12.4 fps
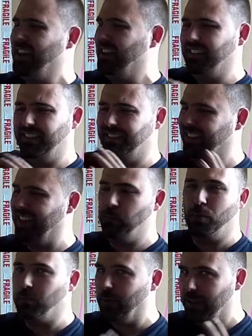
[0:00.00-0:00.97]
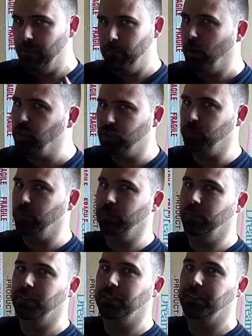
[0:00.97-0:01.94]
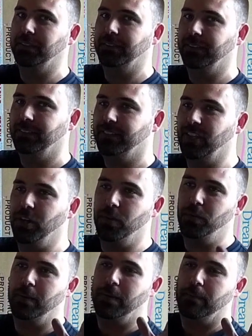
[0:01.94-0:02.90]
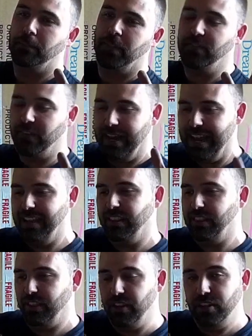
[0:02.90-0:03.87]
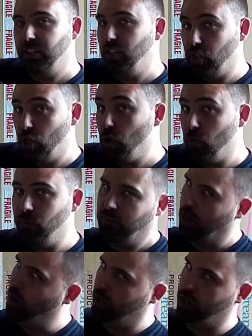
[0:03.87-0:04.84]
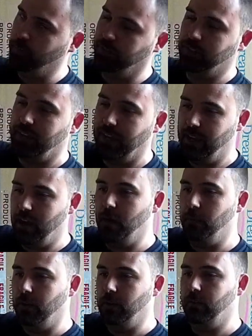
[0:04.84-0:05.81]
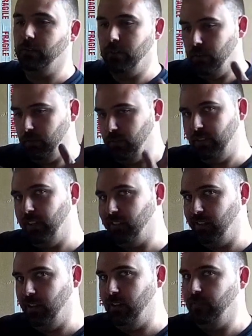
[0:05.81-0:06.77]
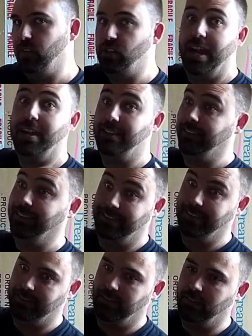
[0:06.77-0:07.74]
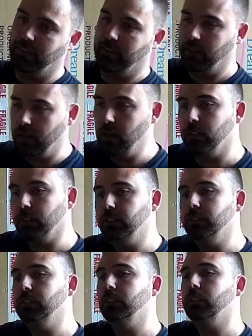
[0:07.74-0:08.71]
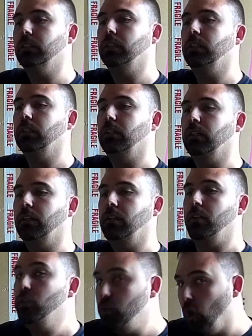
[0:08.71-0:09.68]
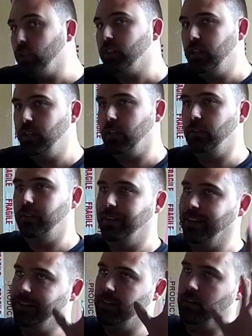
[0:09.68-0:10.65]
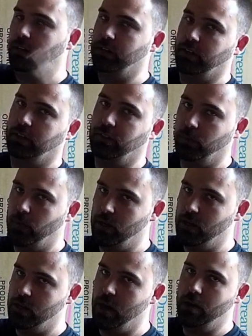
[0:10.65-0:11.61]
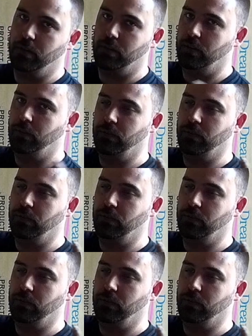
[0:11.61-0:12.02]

It would be impossible. So if I had 32, for argument's sake, uploads, 16 of the Jag and then 16 of other cars, not including any car shows that we could go to.